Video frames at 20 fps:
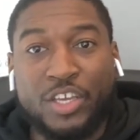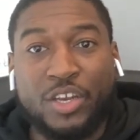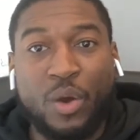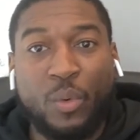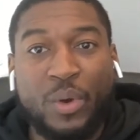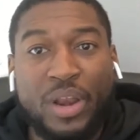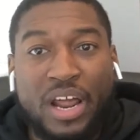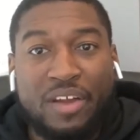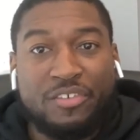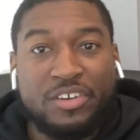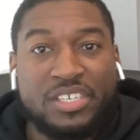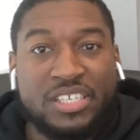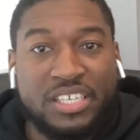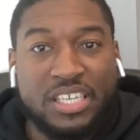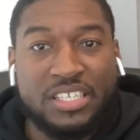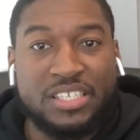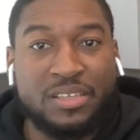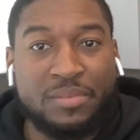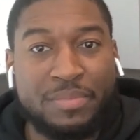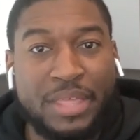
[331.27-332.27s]
whatever
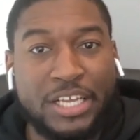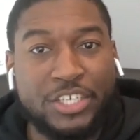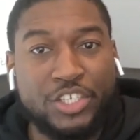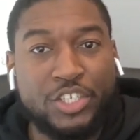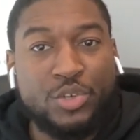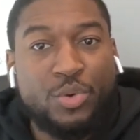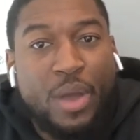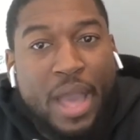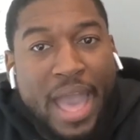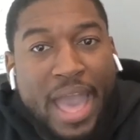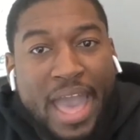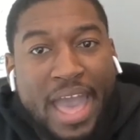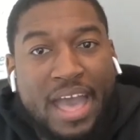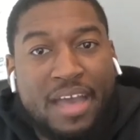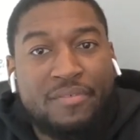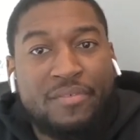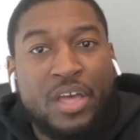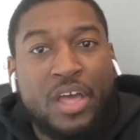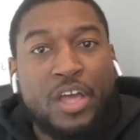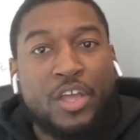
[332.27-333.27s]
system that you
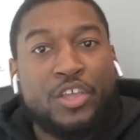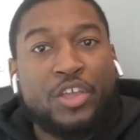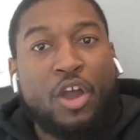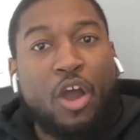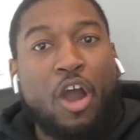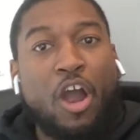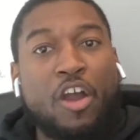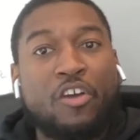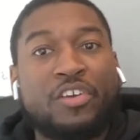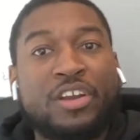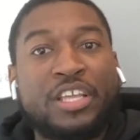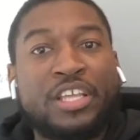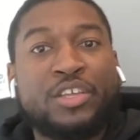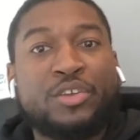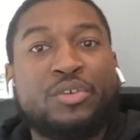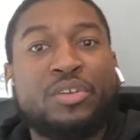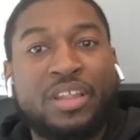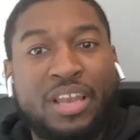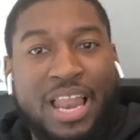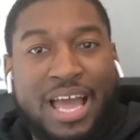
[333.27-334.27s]
have, you're already
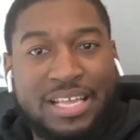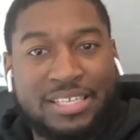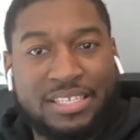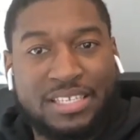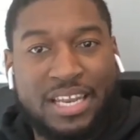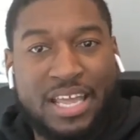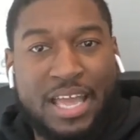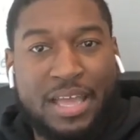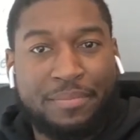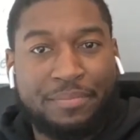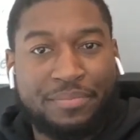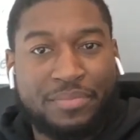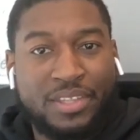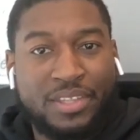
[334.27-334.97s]
utilizing that.